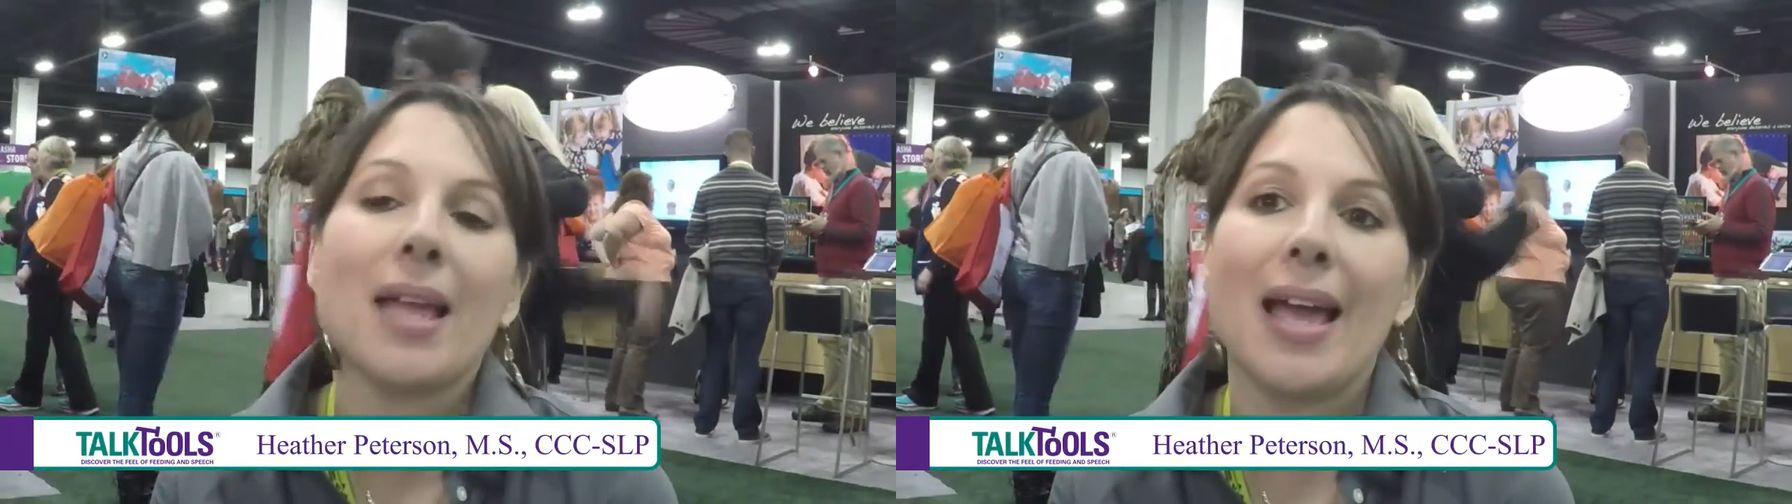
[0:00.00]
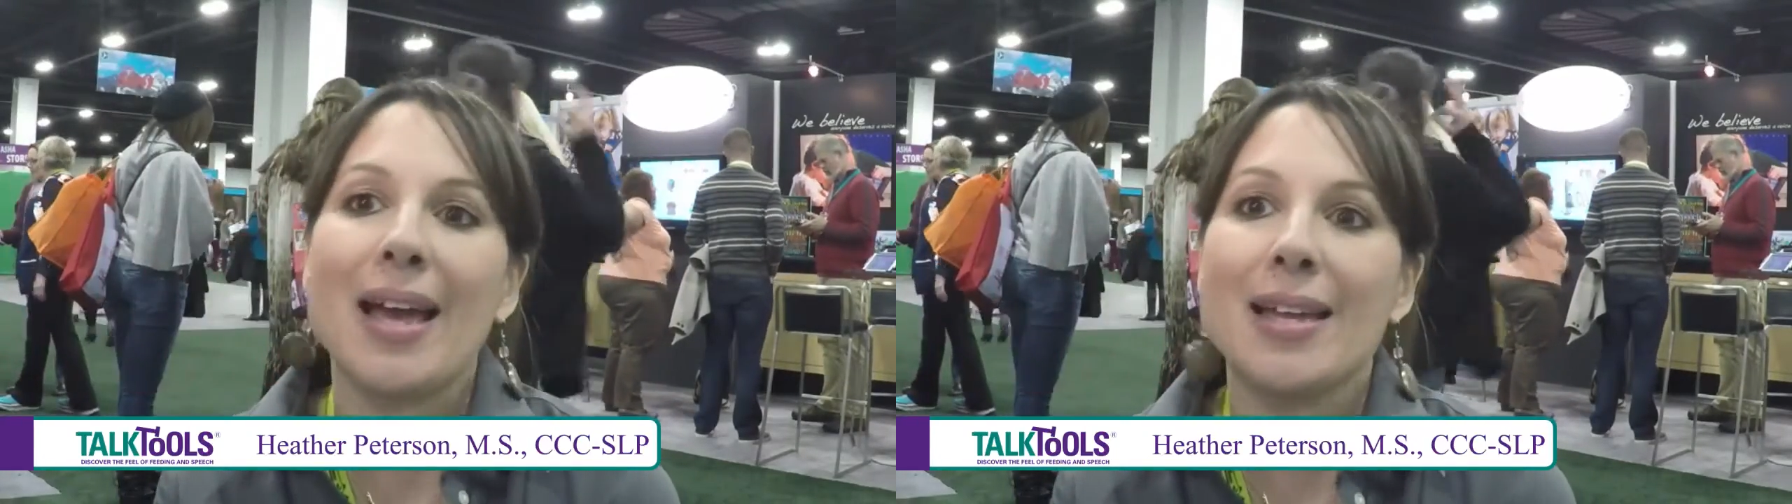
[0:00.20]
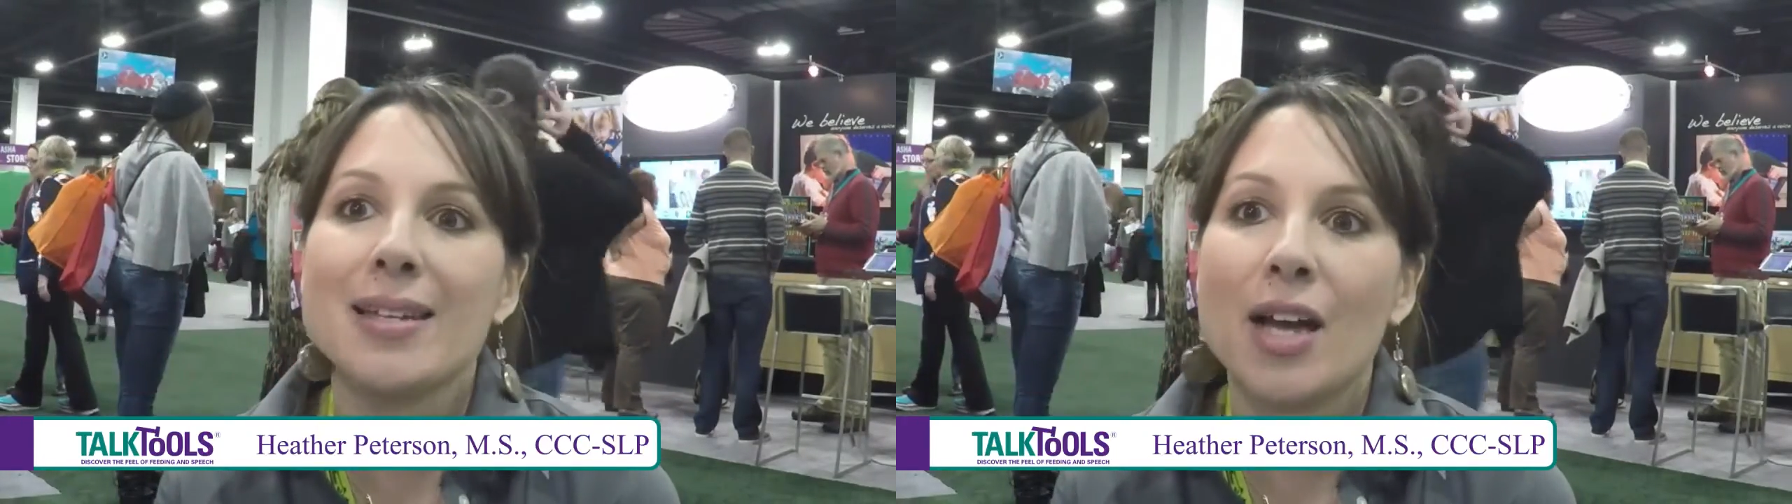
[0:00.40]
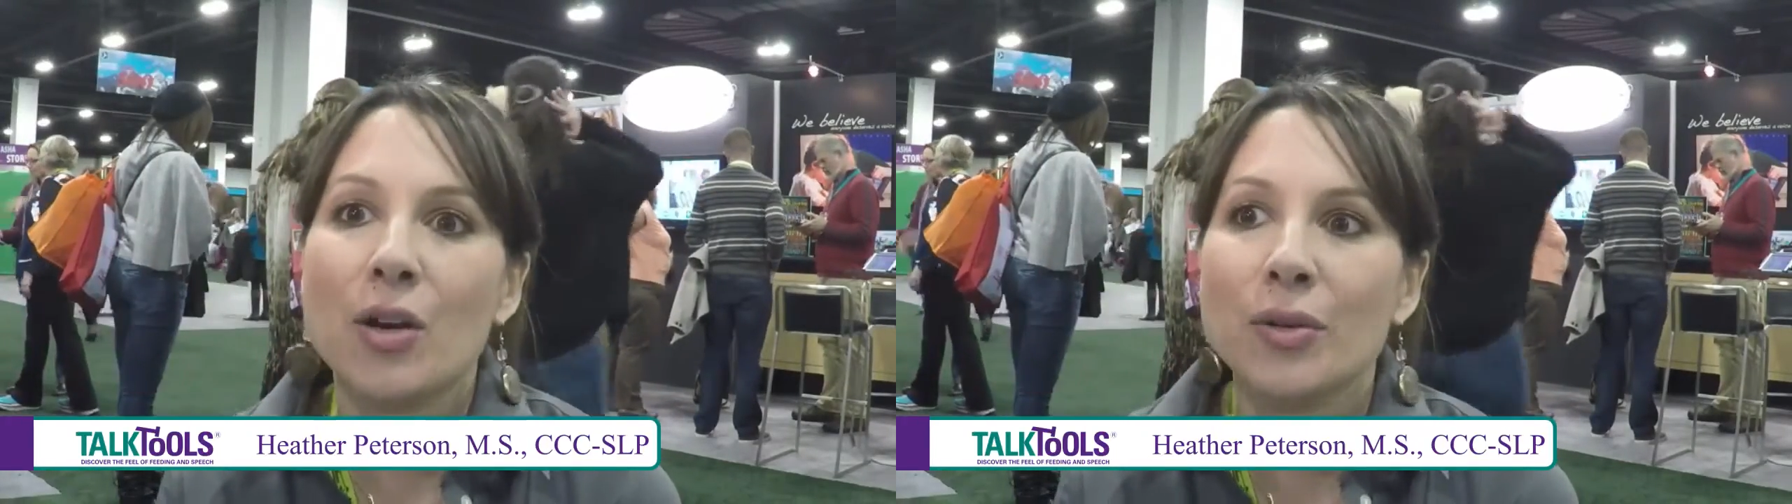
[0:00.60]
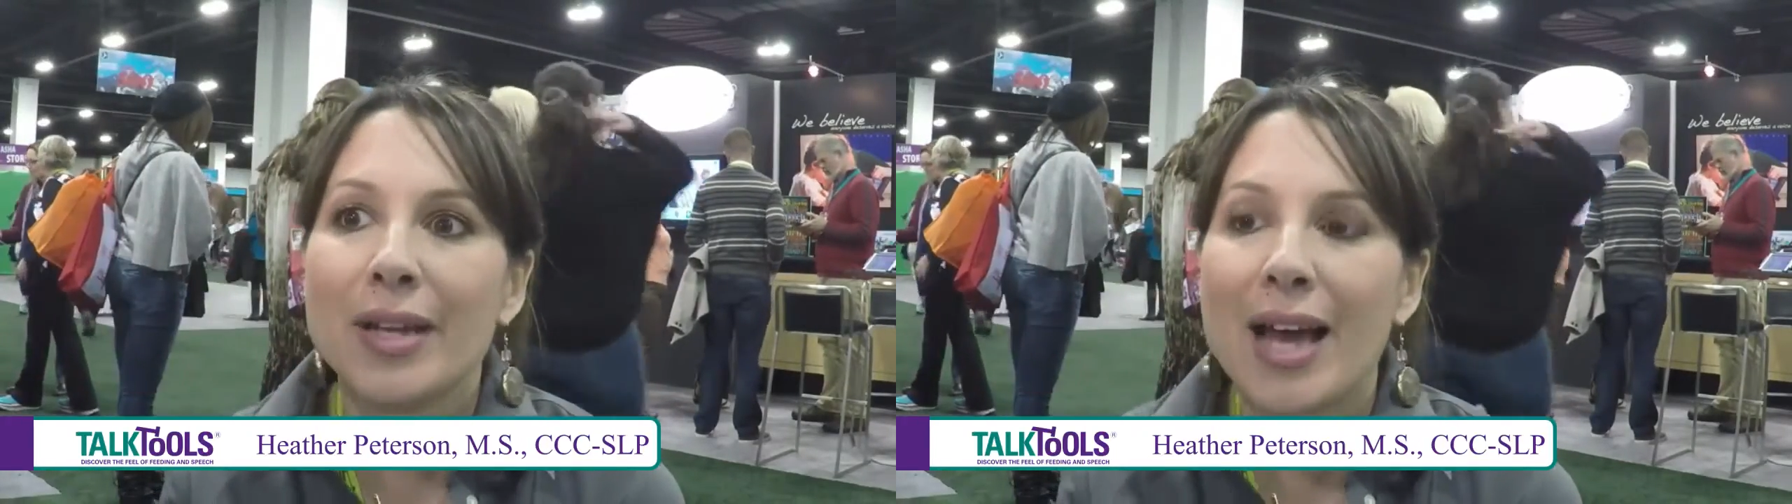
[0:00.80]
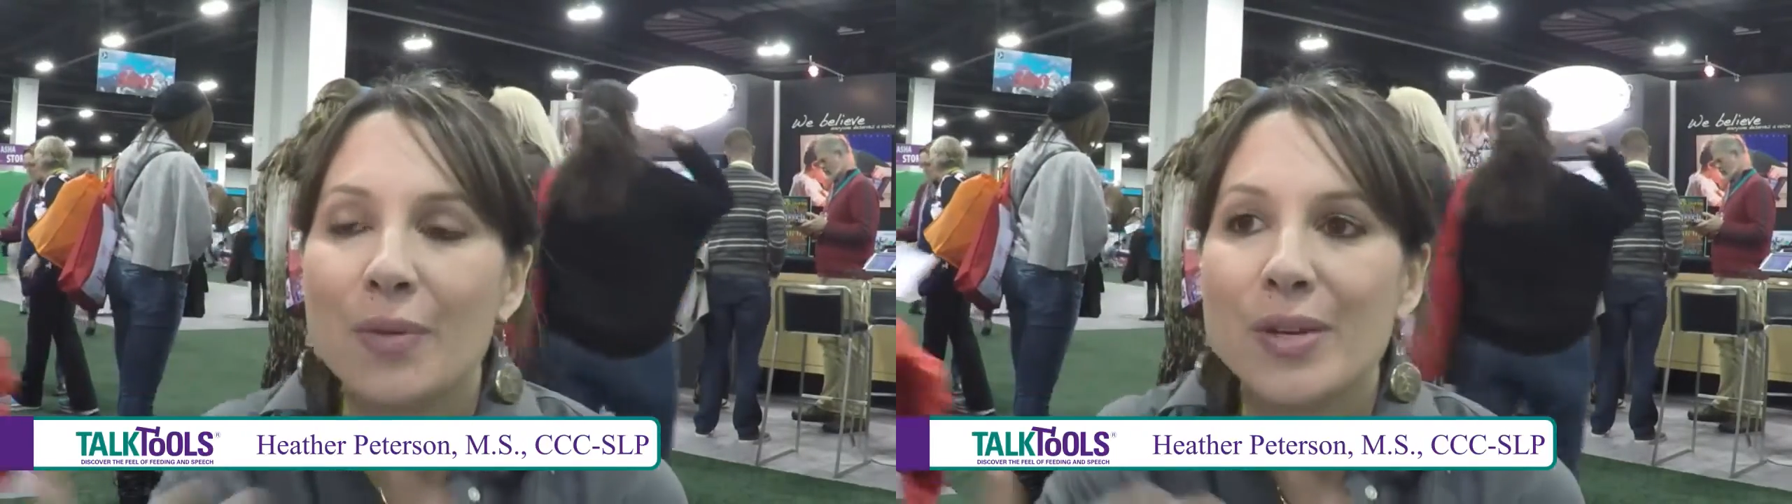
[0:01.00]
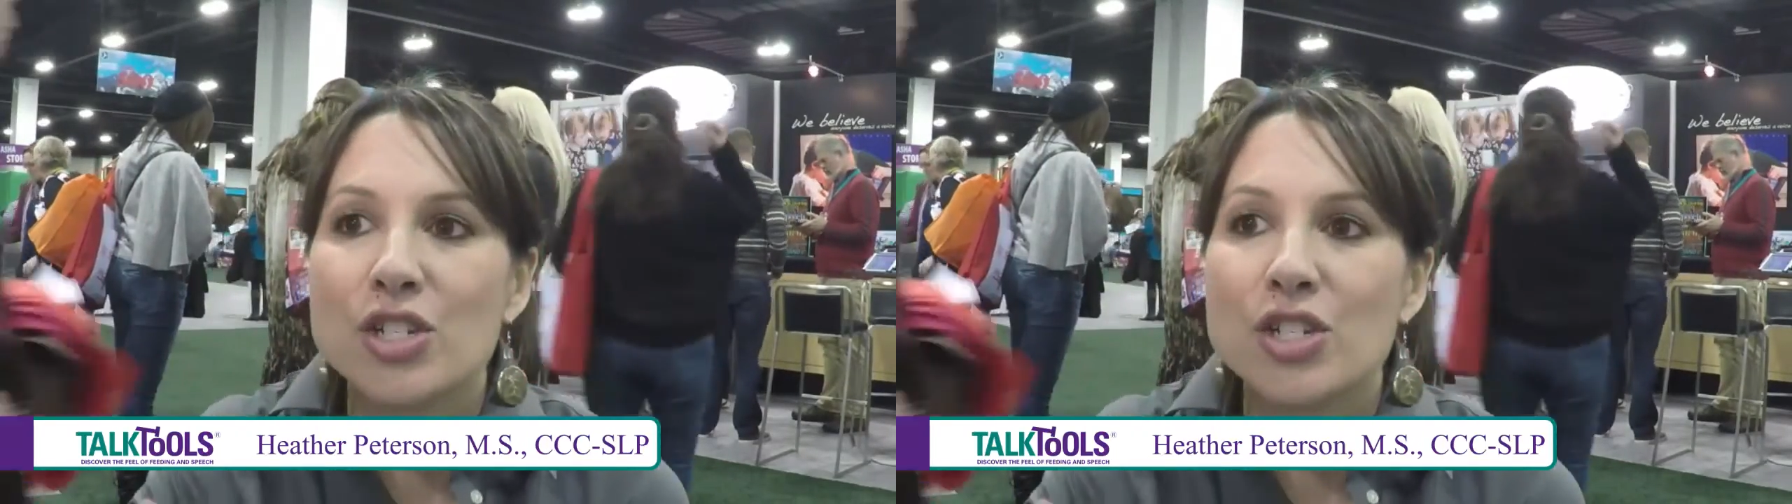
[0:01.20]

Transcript: And not only had we